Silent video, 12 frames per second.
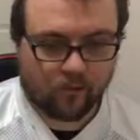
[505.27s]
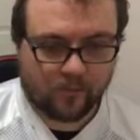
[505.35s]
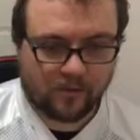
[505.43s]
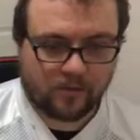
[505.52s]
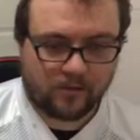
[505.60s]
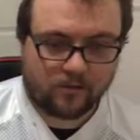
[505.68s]

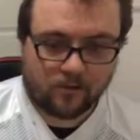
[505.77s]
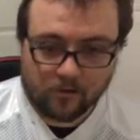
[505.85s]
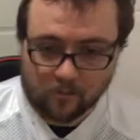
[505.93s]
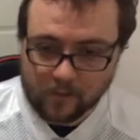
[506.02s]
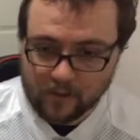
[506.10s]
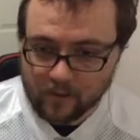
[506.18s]
Robinson
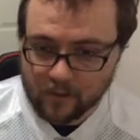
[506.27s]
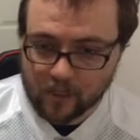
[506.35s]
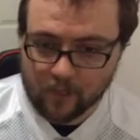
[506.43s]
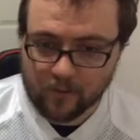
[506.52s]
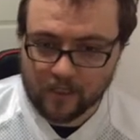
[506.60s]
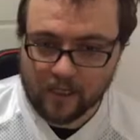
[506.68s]
should be the
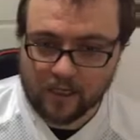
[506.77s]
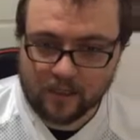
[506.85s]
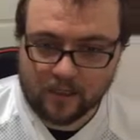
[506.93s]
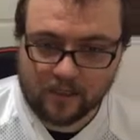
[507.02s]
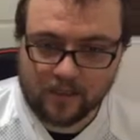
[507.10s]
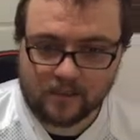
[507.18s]
guy we
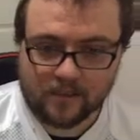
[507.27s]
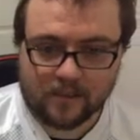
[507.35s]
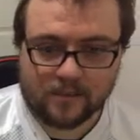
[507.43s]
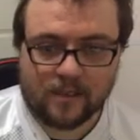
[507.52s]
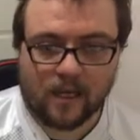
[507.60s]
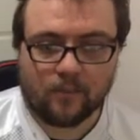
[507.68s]
get here. It
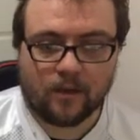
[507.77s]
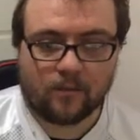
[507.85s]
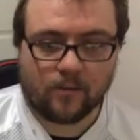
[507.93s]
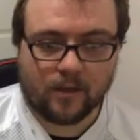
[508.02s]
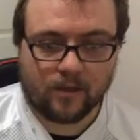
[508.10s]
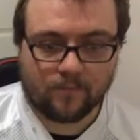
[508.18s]
says
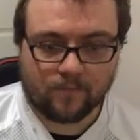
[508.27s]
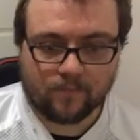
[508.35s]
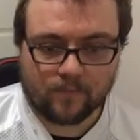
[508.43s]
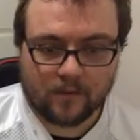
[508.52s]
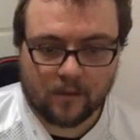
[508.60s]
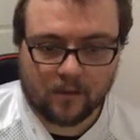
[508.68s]
Tammy, but
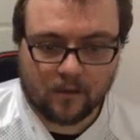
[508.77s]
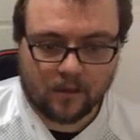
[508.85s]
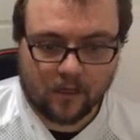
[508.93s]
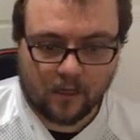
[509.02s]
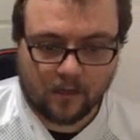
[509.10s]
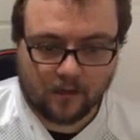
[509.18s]

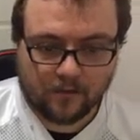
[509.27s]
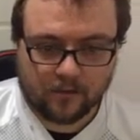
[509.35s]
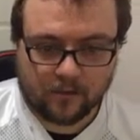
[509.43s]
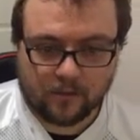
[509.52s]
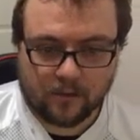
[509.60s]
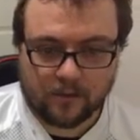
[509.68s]
I know
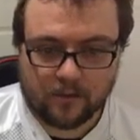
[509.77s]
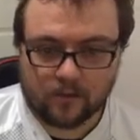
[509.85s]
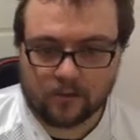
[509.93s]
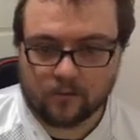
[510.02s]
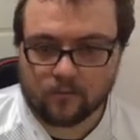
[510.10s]
it's going to be